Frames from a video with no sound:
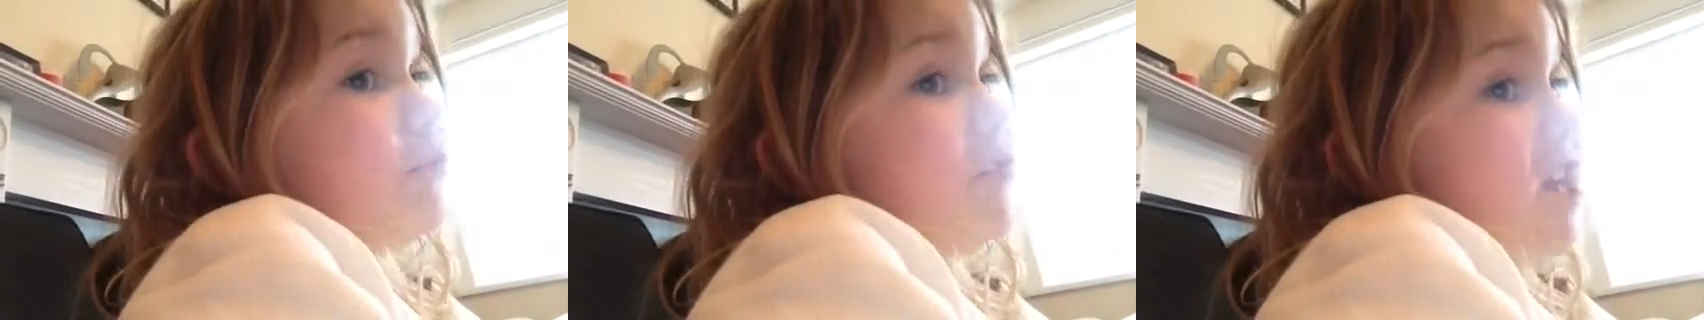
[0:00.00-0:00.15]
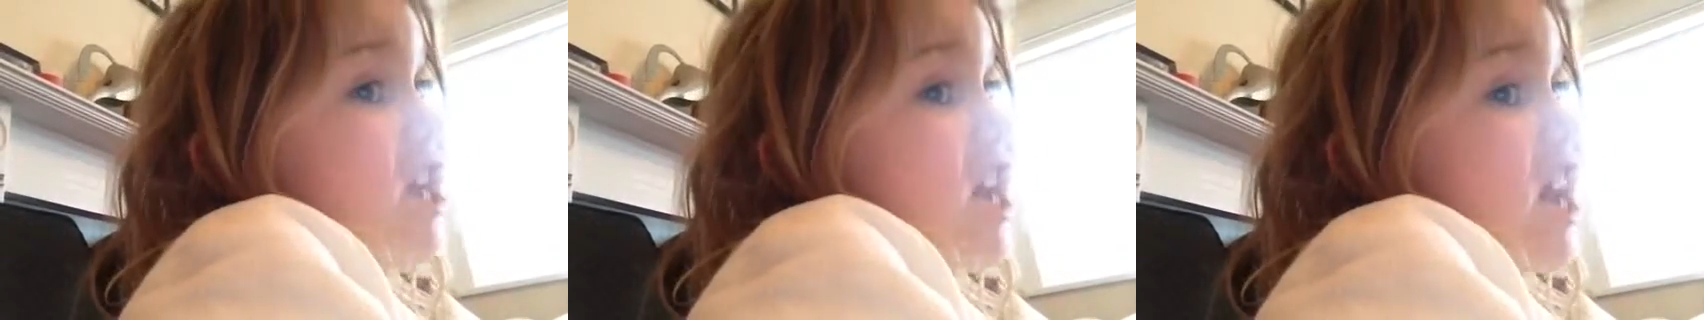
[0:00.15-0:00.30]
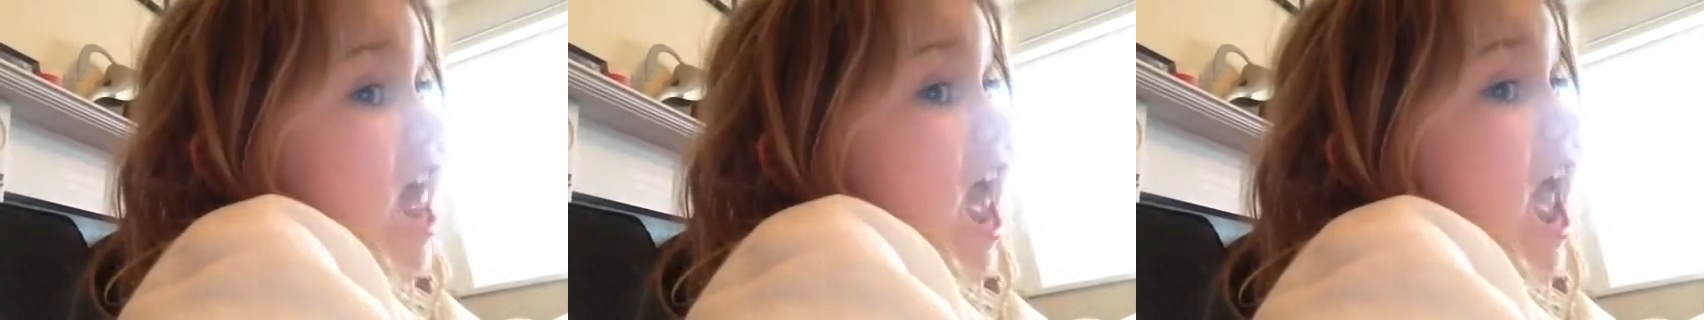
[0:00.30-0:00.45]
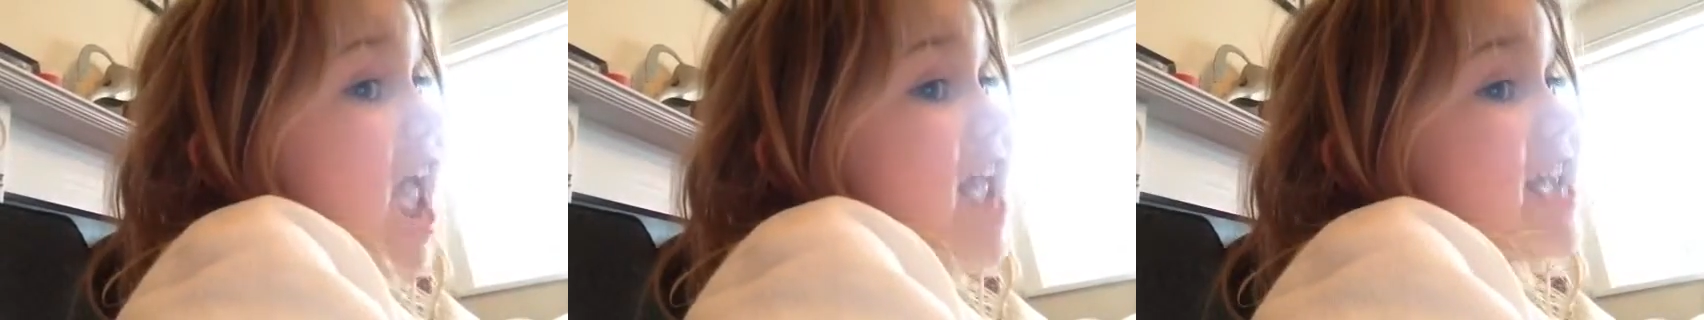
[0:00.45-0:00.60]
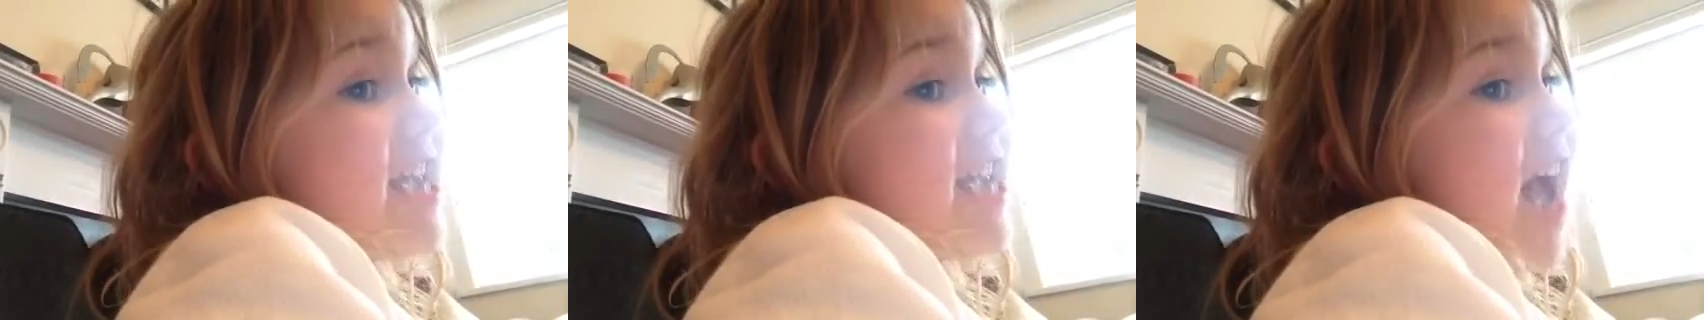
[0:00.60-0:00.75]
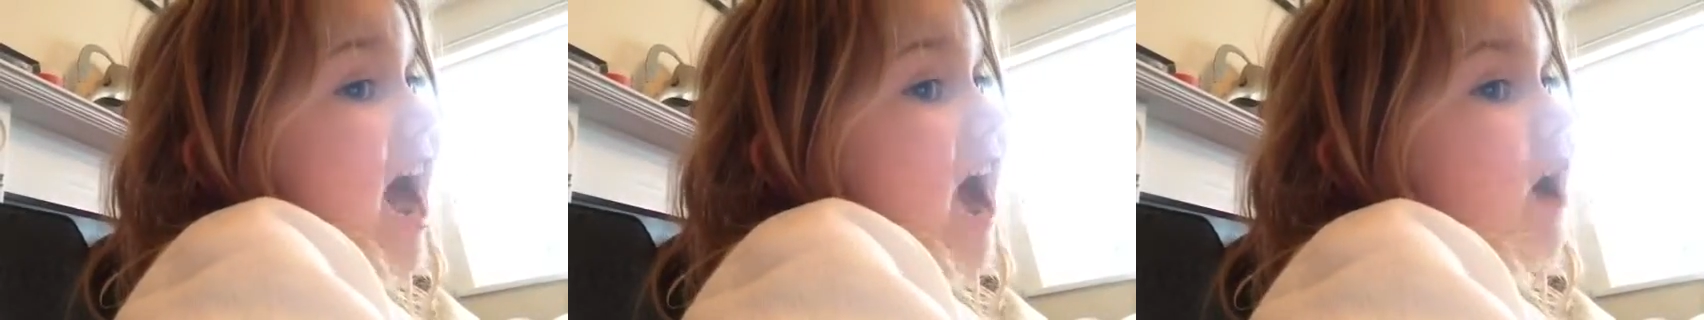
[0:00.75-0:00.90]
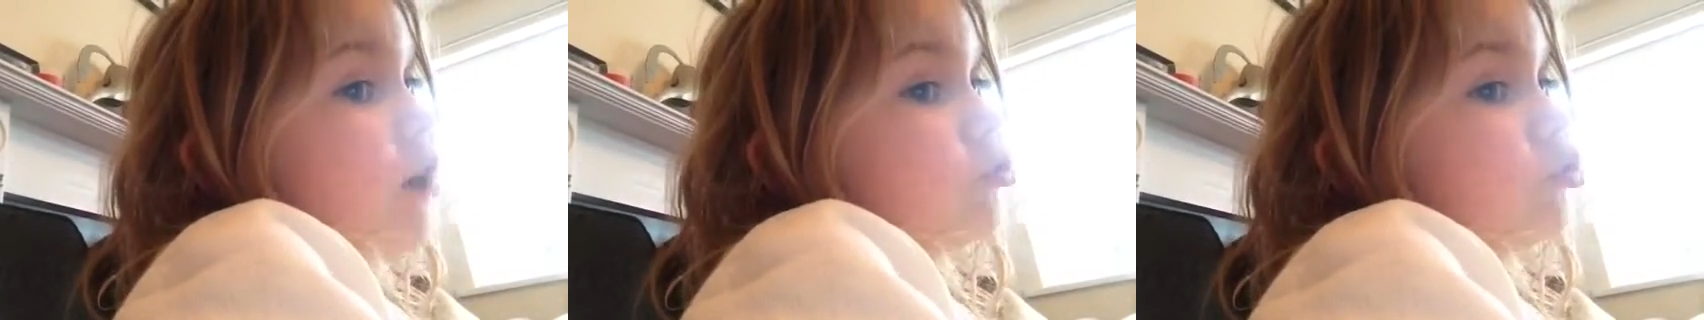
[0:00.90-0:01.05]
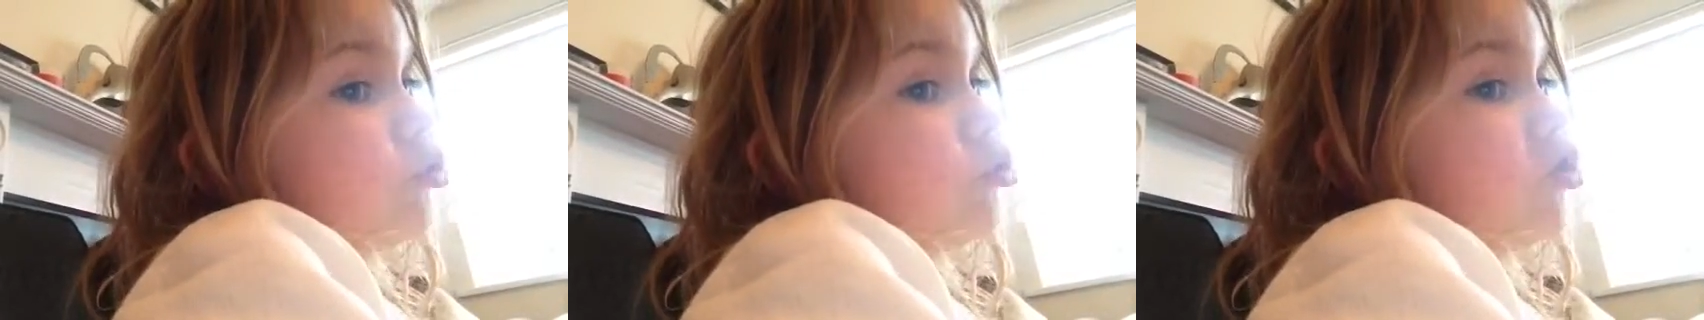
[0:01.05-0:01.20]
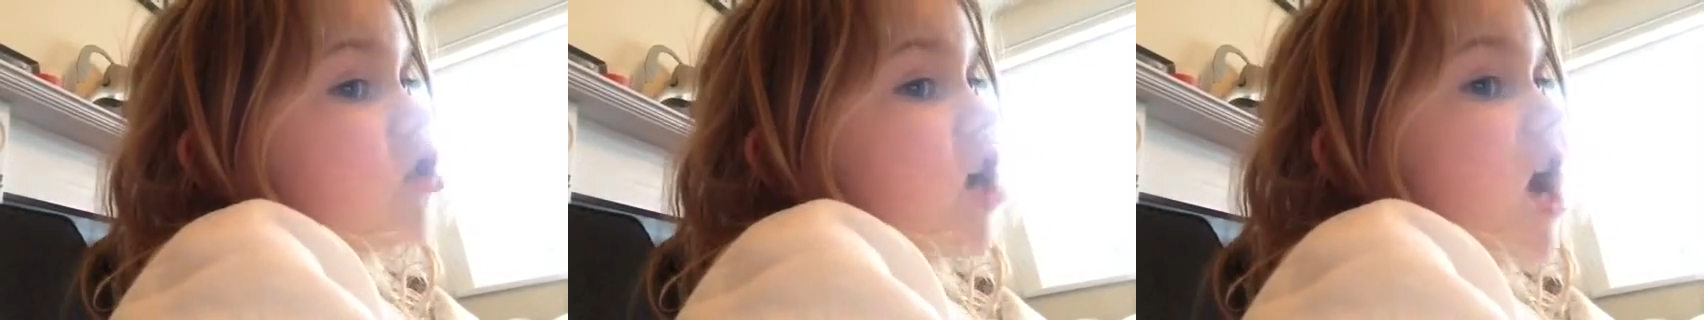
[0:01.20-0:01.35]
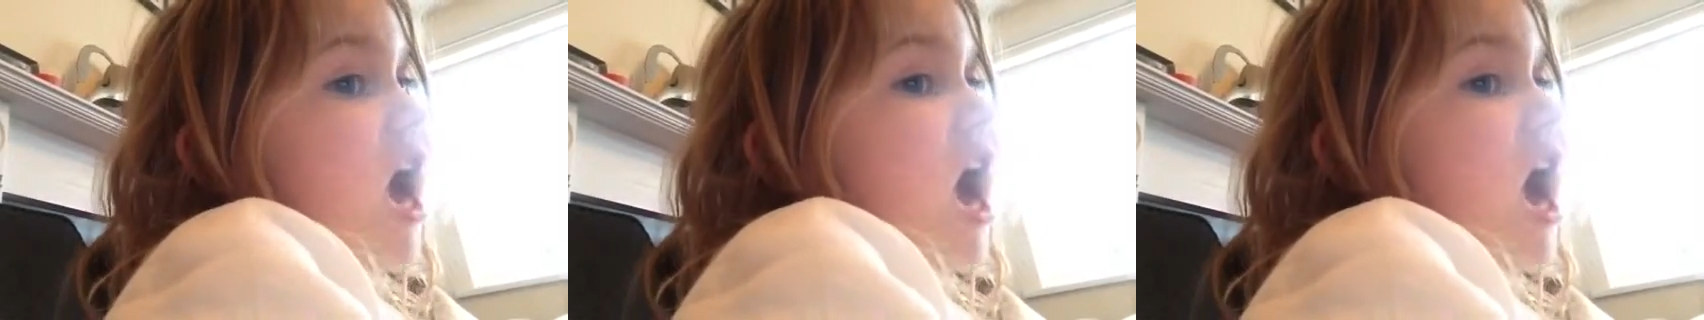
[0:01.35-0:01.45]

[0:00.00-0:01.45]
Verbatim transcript: playhouse